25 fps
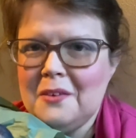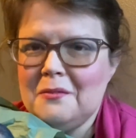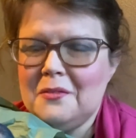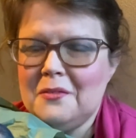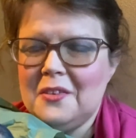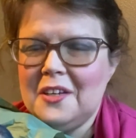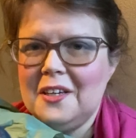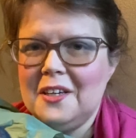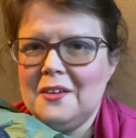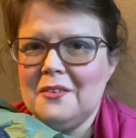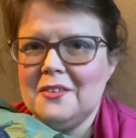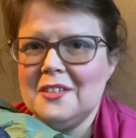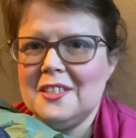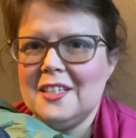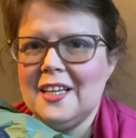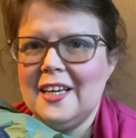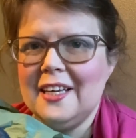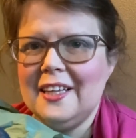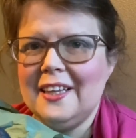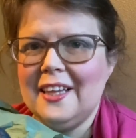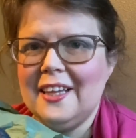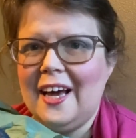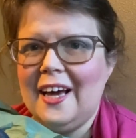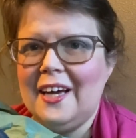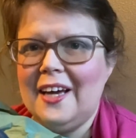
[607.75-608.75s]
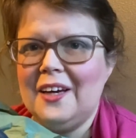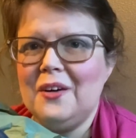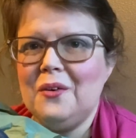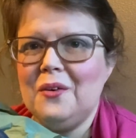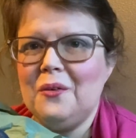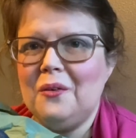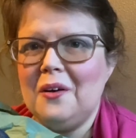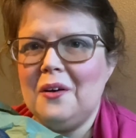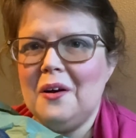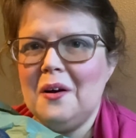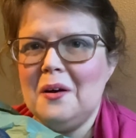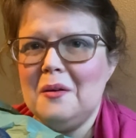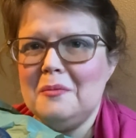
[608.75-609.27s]
videos like that,
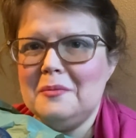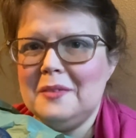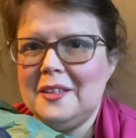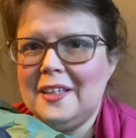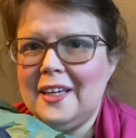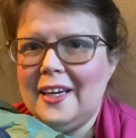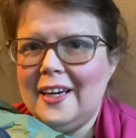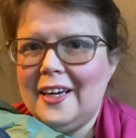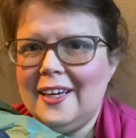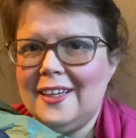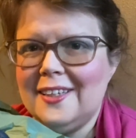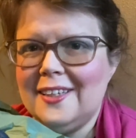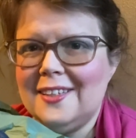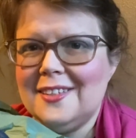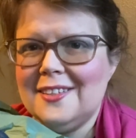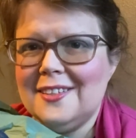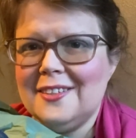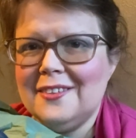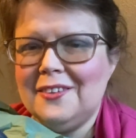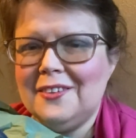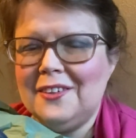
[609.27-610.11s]
or updates